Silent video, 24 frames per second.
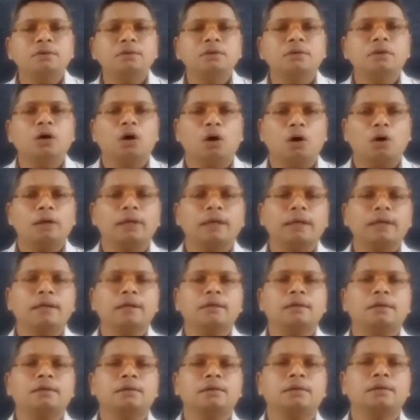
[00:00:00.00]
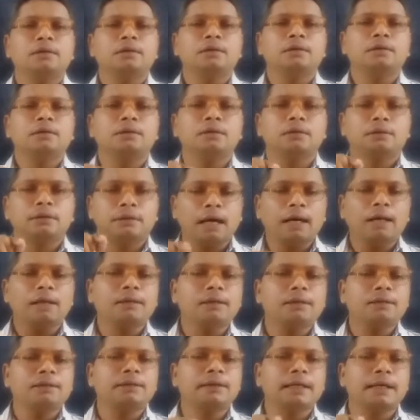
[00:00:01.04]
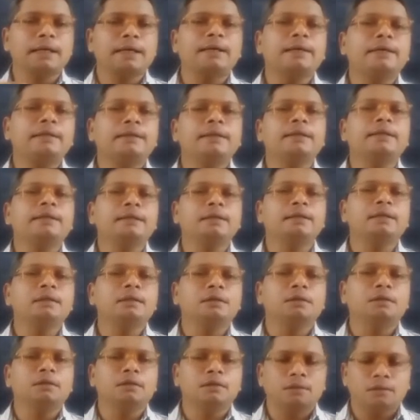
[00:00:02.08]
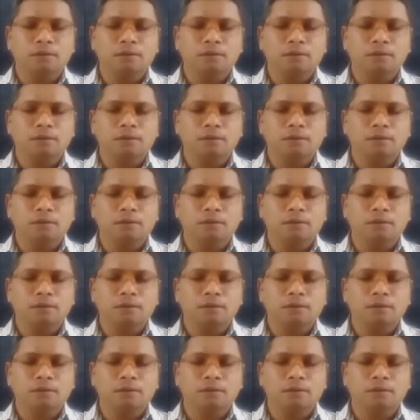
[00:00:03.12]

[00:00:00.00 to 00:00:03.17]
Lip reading: Okay, that the secretary